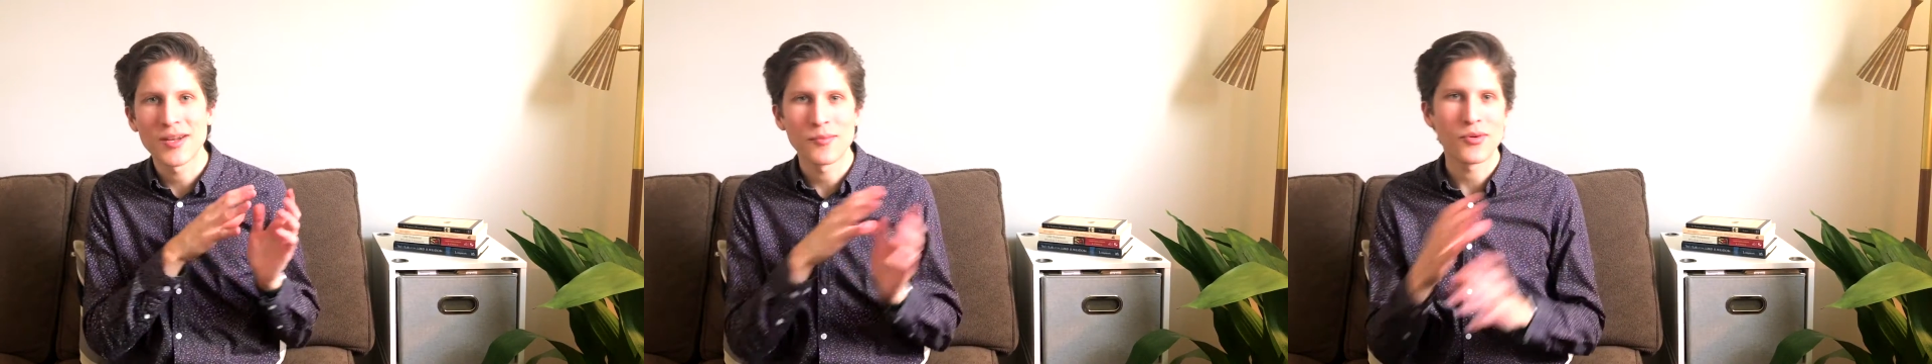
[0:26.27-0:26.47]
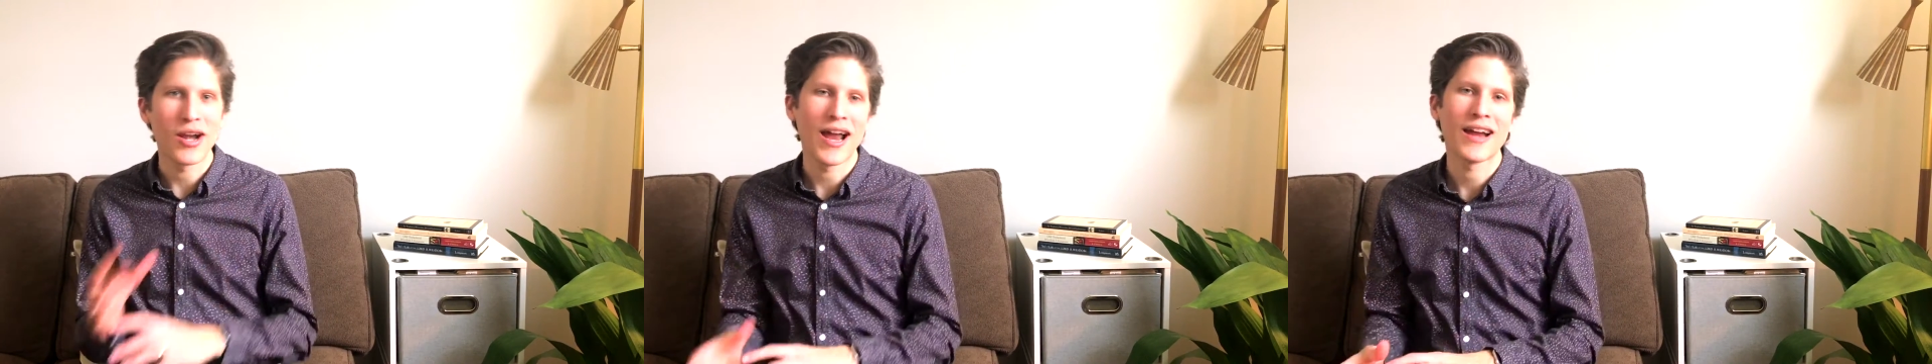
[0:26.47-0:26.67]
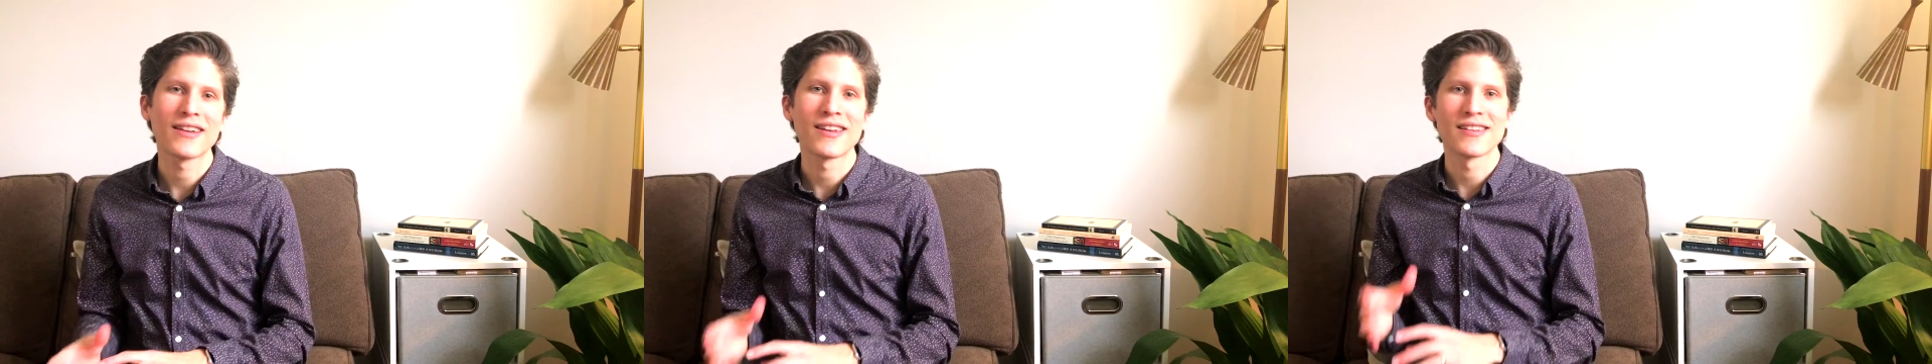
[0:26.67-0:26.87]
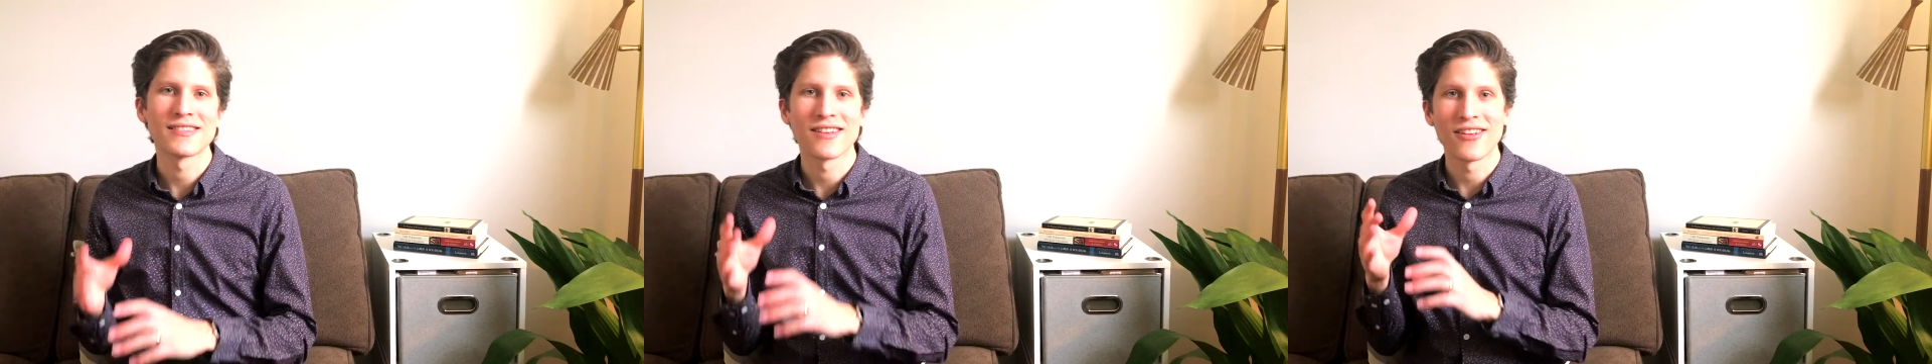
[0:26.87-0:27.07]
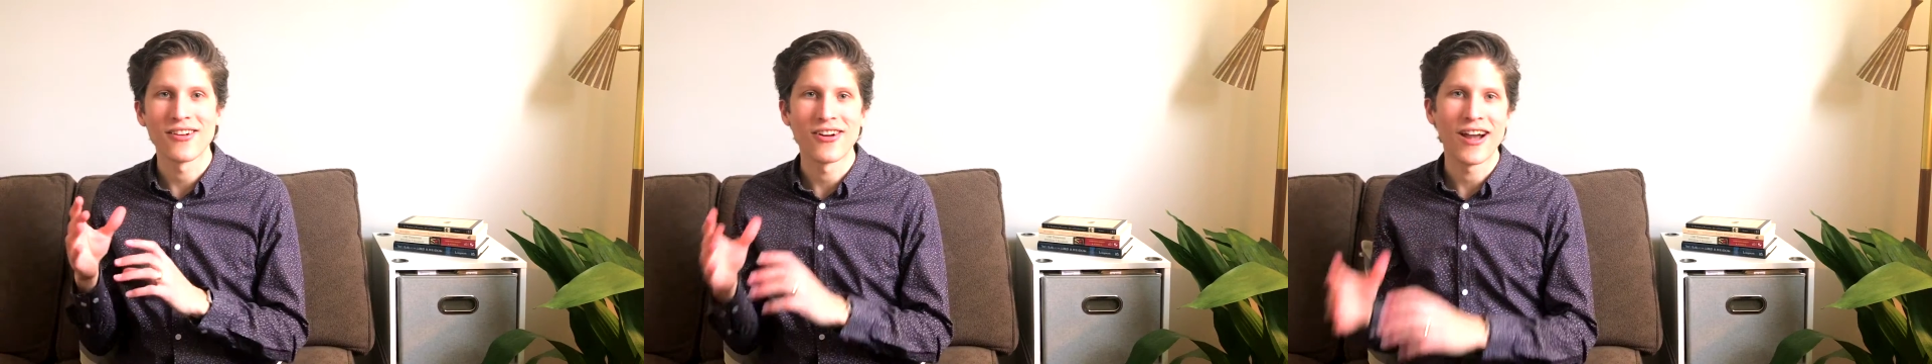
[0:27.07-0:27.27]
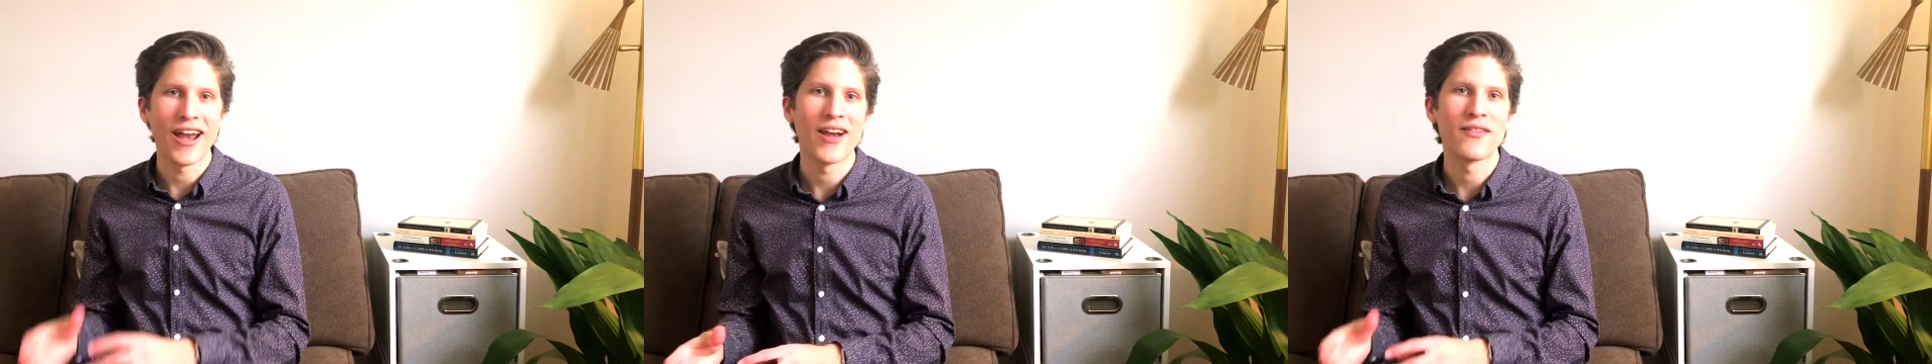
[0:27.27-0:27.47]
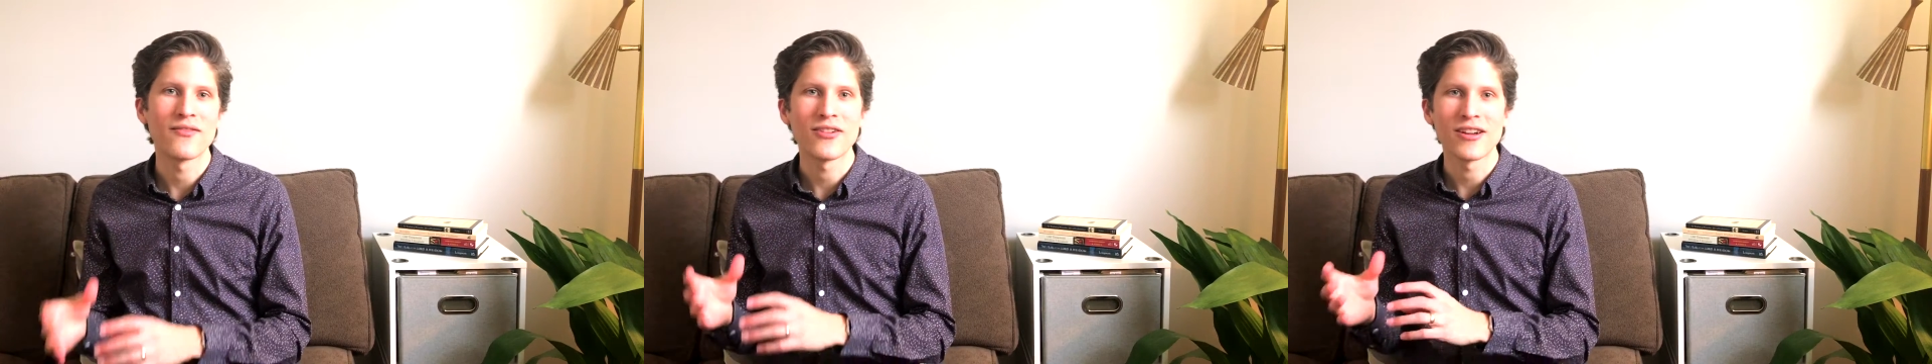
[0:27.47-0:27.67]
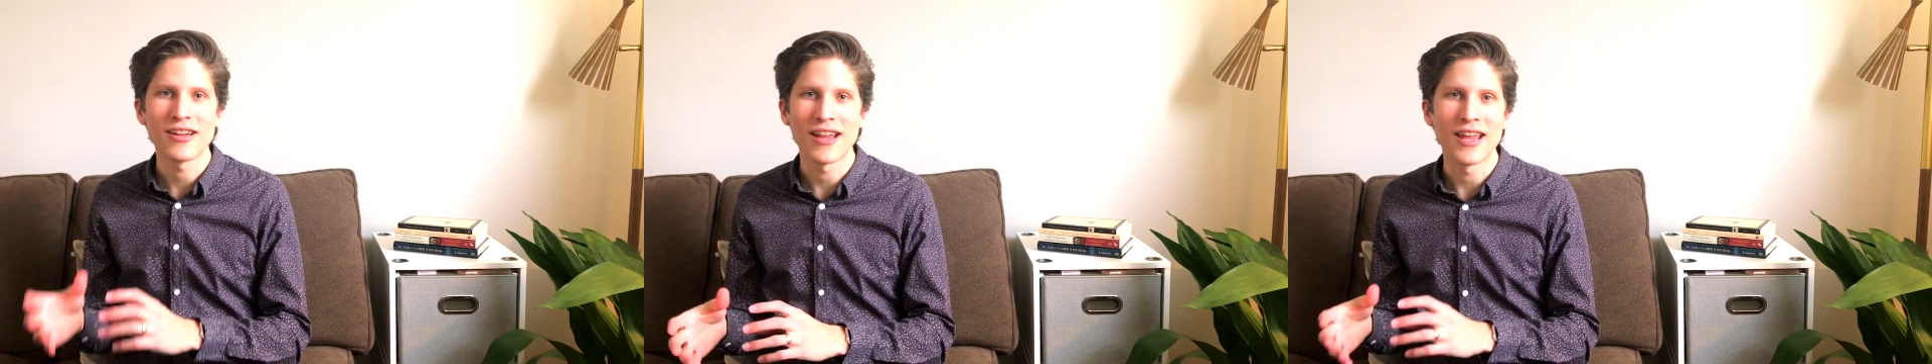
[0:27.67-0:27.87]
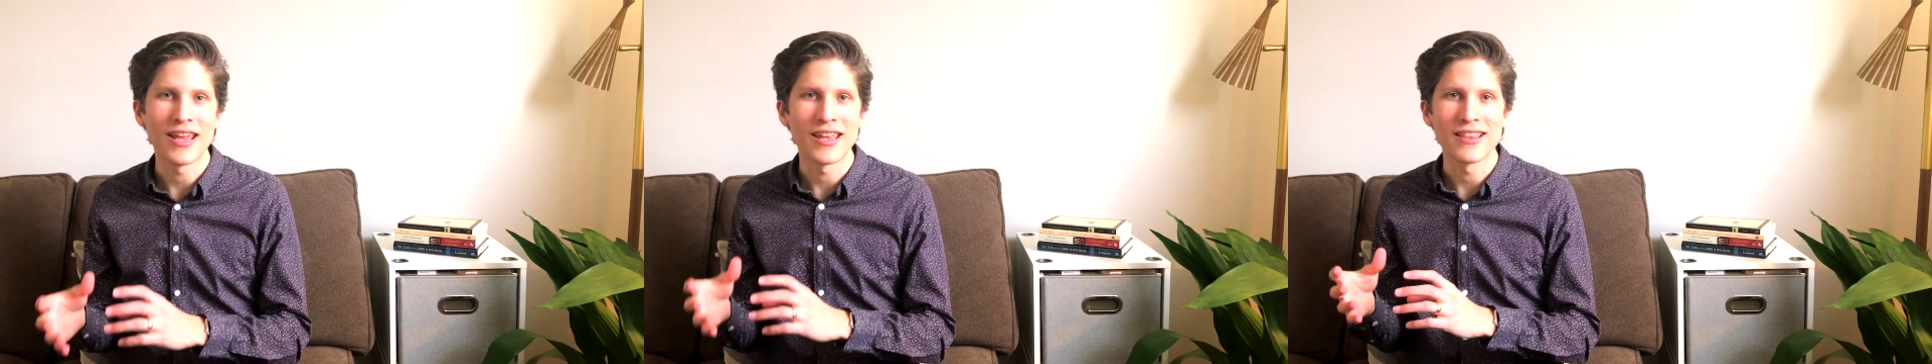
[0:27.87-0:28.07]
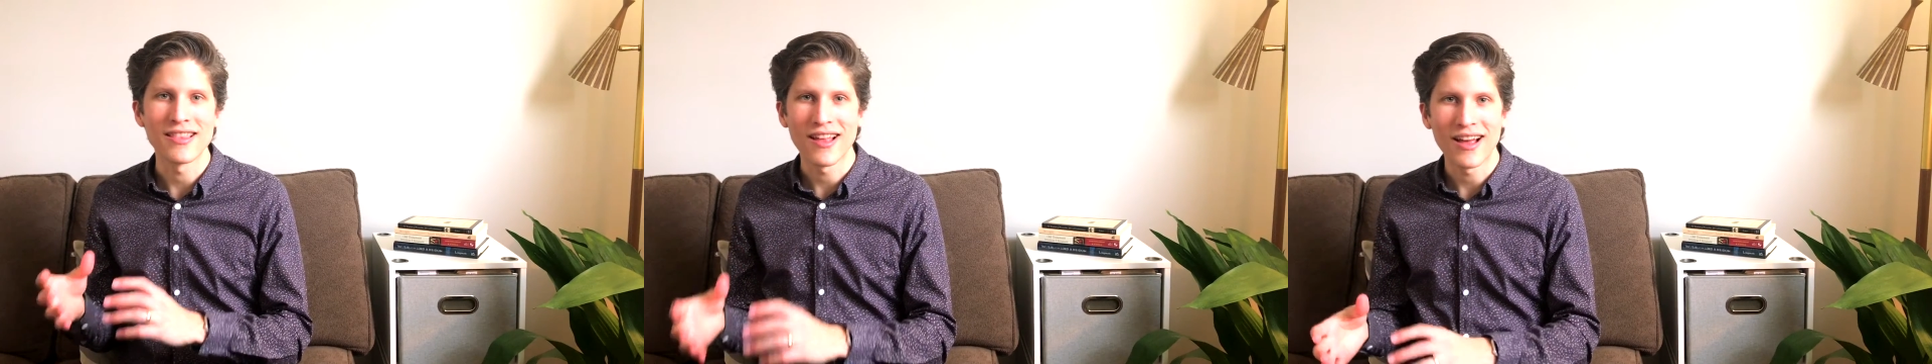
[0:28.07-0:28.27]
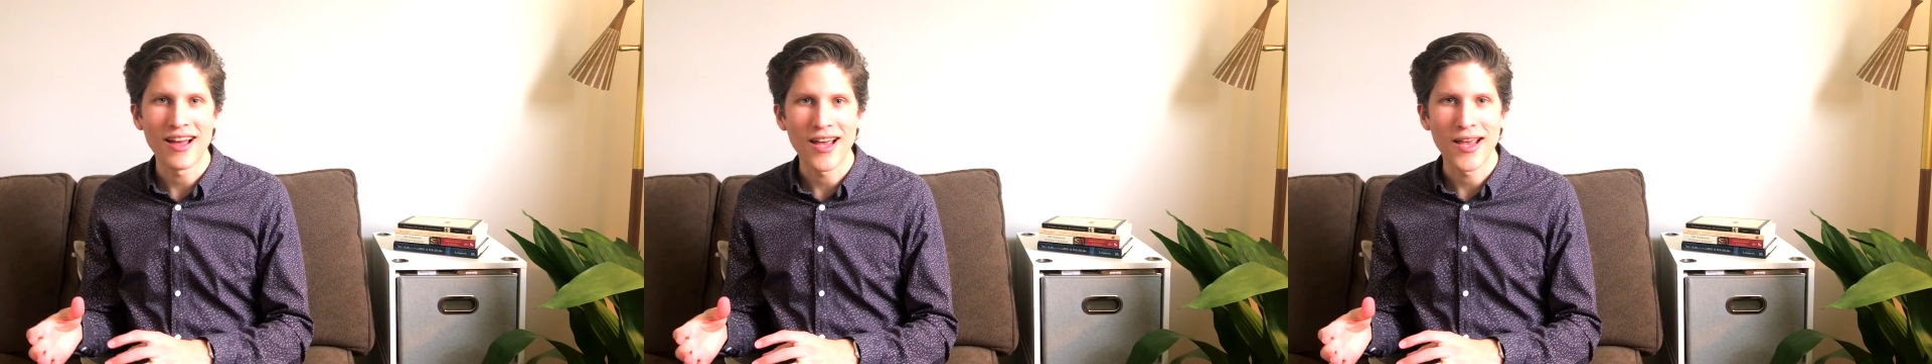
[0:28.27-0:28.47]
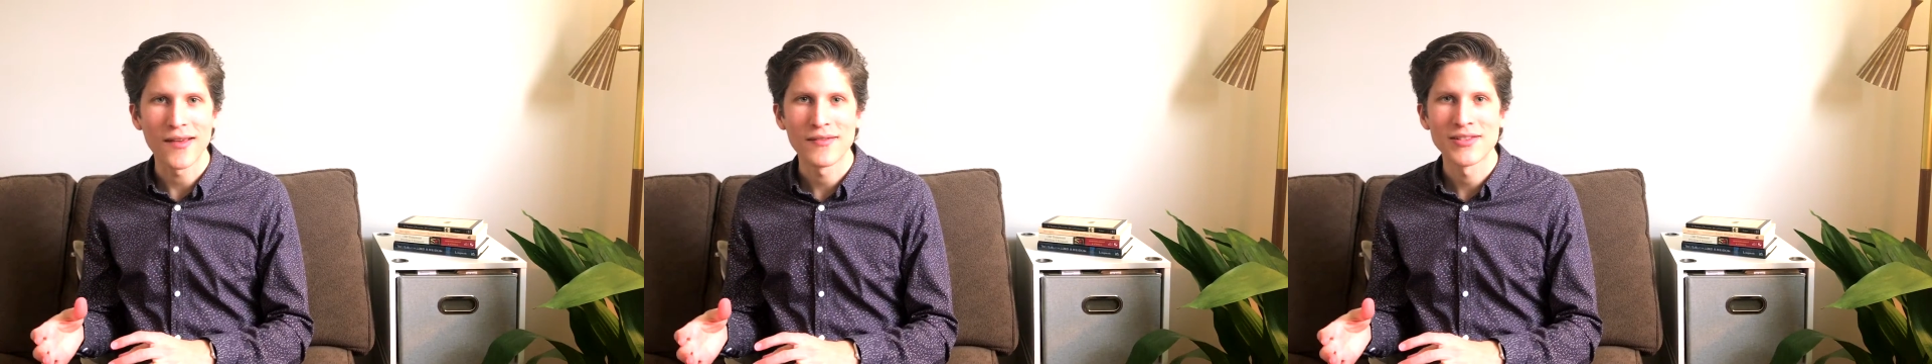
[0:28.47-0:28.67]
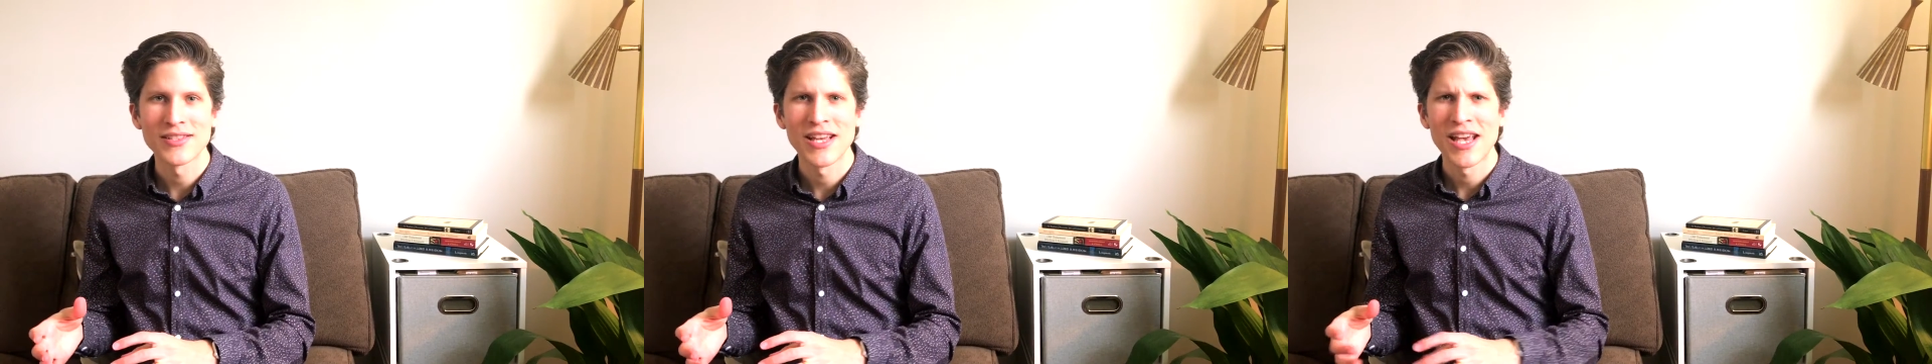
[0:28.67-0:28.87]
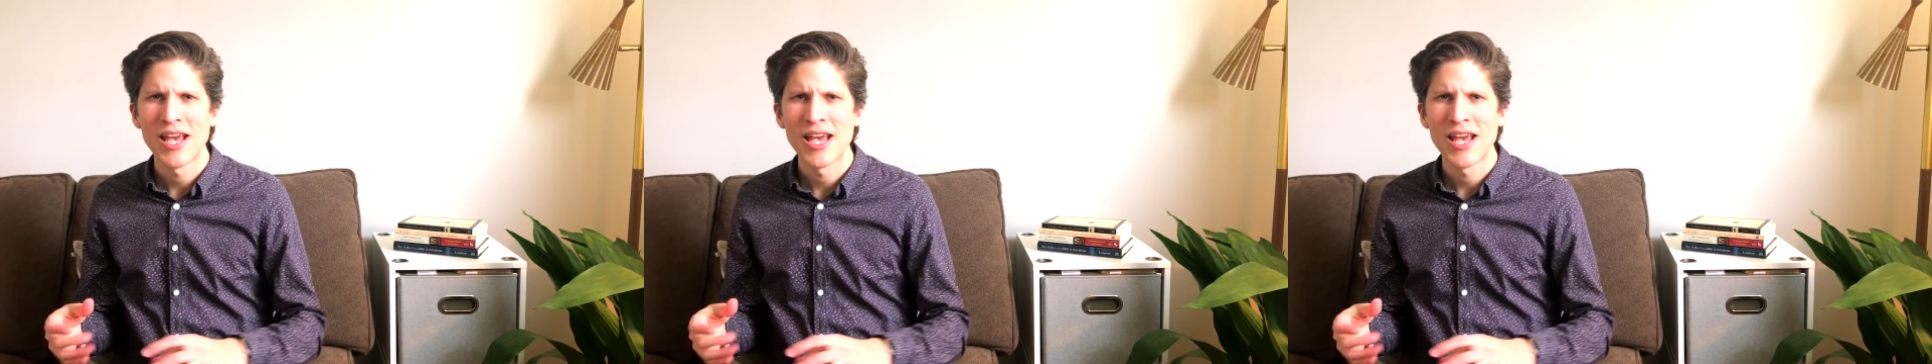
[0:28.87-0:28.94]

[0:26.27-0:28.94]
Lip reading: practice in our everyday lives.